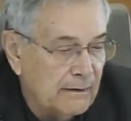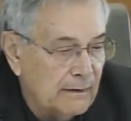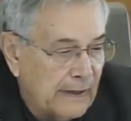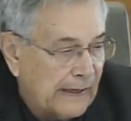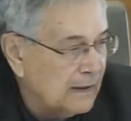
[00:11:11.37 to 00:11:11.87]

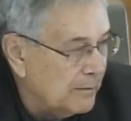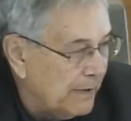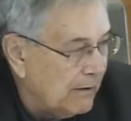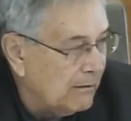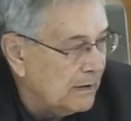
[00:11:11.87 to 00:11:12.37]
acting
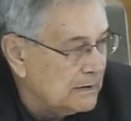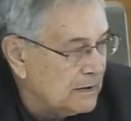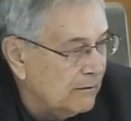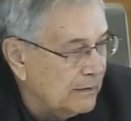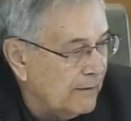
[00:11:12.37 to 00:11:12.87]
mayor on
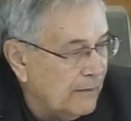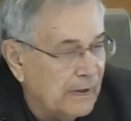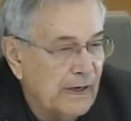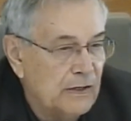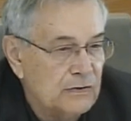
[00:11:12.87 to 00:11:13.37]
several different
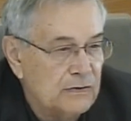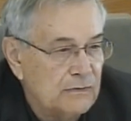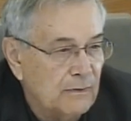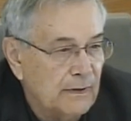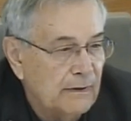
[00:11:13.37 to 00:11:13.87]

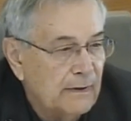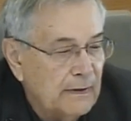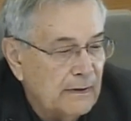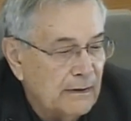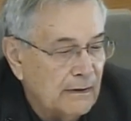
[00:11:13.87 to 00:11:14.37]
occasions when
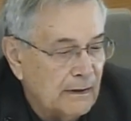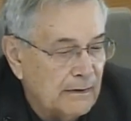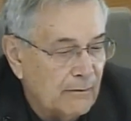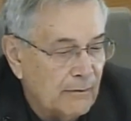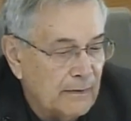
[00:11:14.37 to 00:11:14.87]

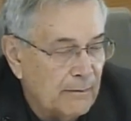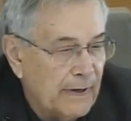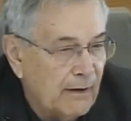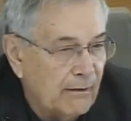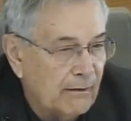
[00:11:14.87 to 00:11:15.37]
the
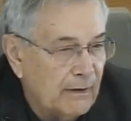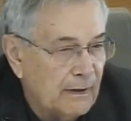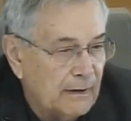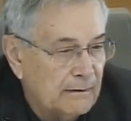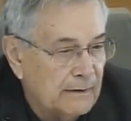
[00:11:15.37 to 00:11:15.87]

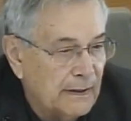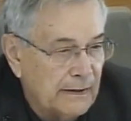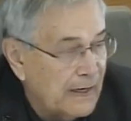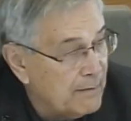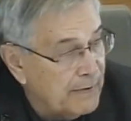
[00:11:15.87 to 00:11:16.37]
mayor
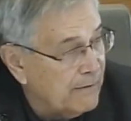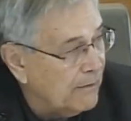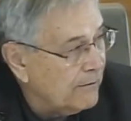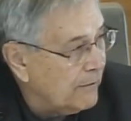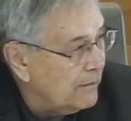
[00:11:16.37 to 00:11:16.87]
can't be
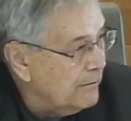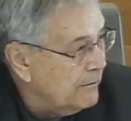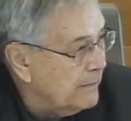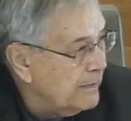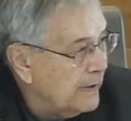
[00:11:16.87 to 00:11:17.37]
here for a
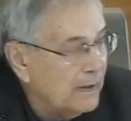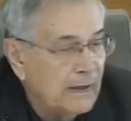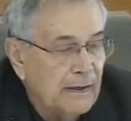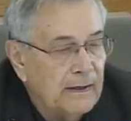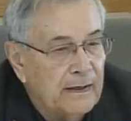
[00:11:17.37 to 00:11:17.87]
meeting.
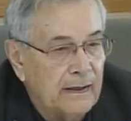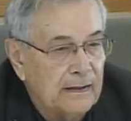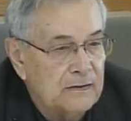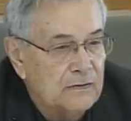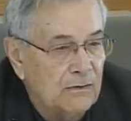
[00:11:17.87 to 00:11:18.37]

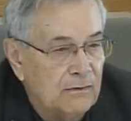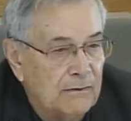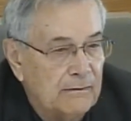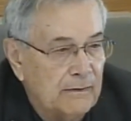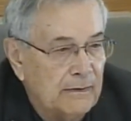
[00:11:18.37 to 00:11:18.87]
And so
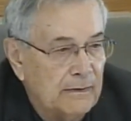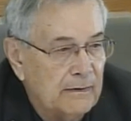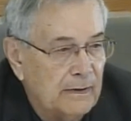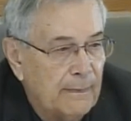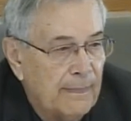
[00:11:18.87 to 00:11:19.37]

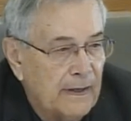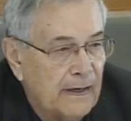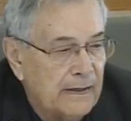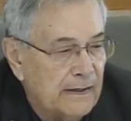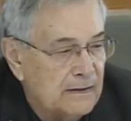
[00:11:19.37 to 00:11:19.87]
the
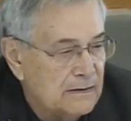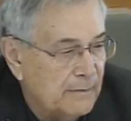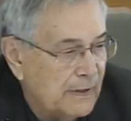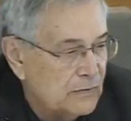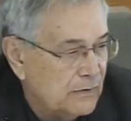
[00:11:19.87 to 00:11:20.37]
idea is to
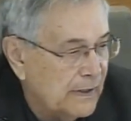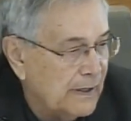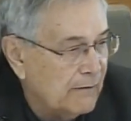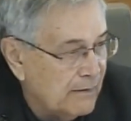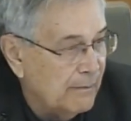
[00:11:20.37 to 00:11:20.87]
make sure that
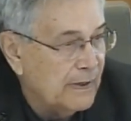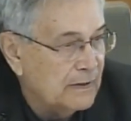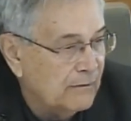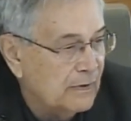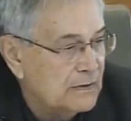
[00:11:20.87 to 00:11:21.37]

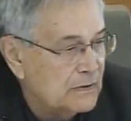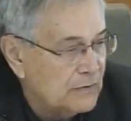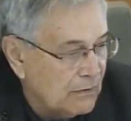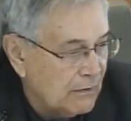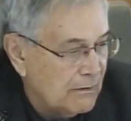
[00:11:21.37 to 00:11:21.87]
everybody's voice is
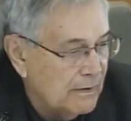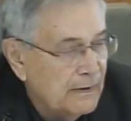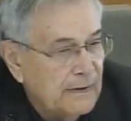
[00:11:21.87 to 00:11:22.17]
heard,